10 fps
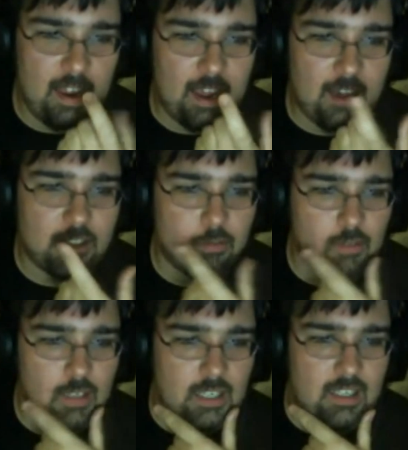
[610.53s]

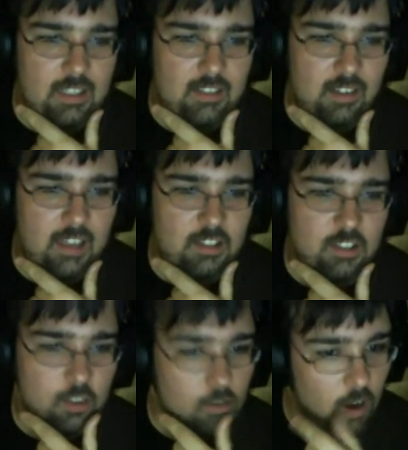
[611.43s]
X3, and
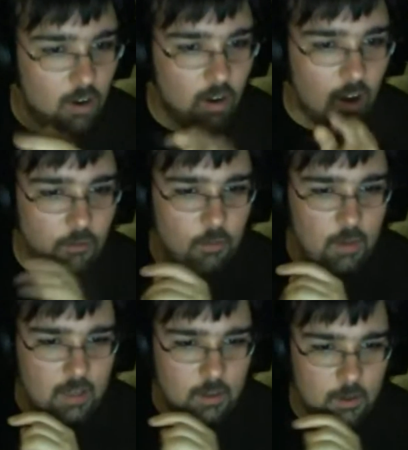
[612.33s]
0, all for
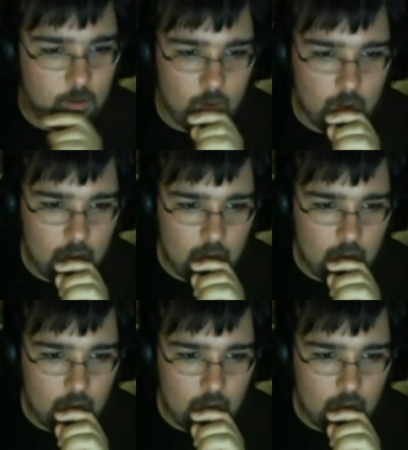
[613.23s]
Wii U.